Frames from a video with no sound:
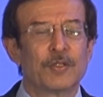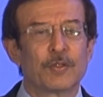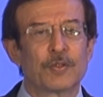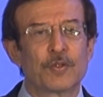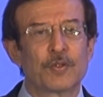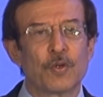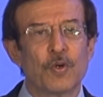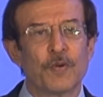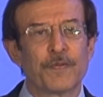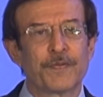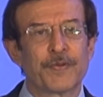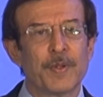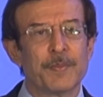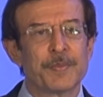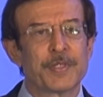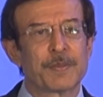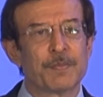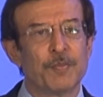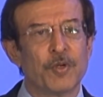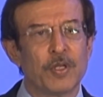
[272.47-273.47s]
to grow
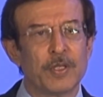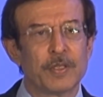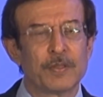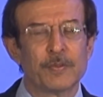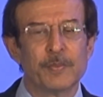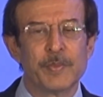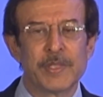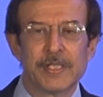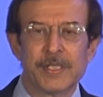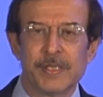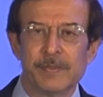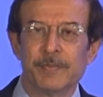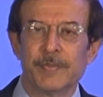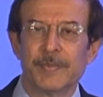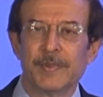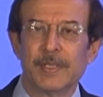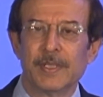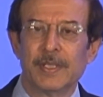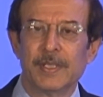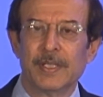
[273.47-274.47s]
from small to
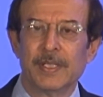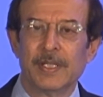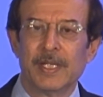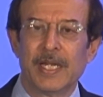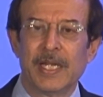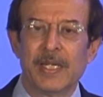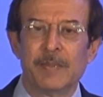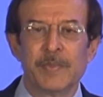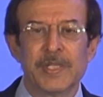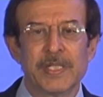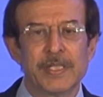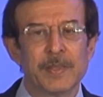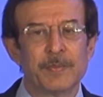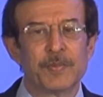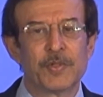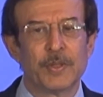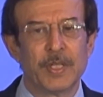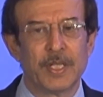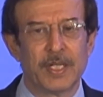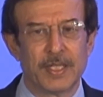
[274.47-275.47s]
medium and
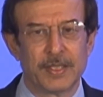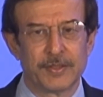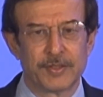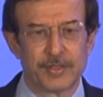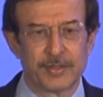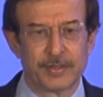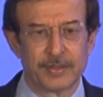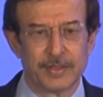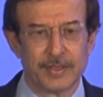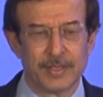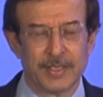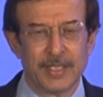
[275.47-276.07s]
medium to large,